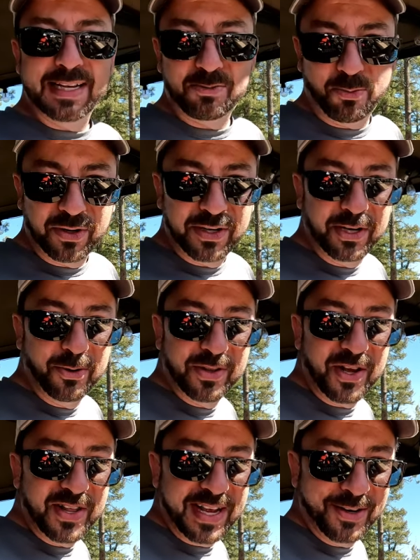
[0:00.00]
guess what we're gonna do
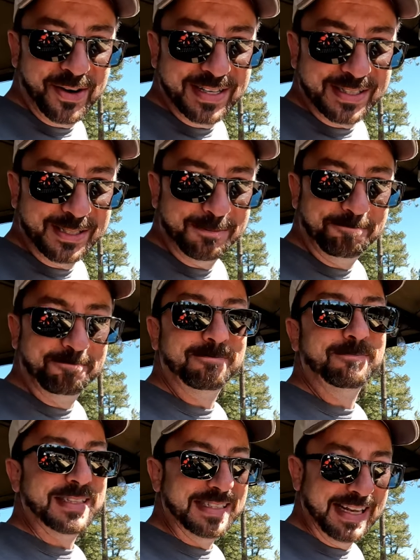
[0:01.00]
with all that grease?
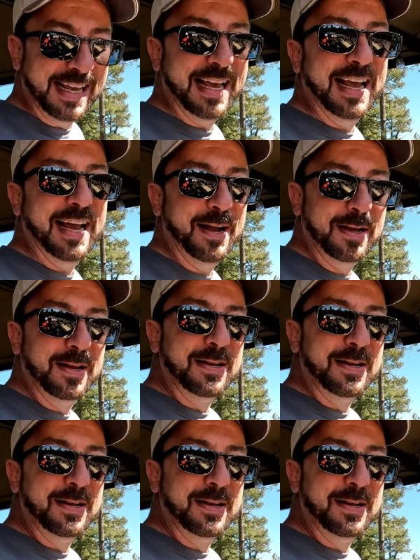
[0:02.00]
Yeah,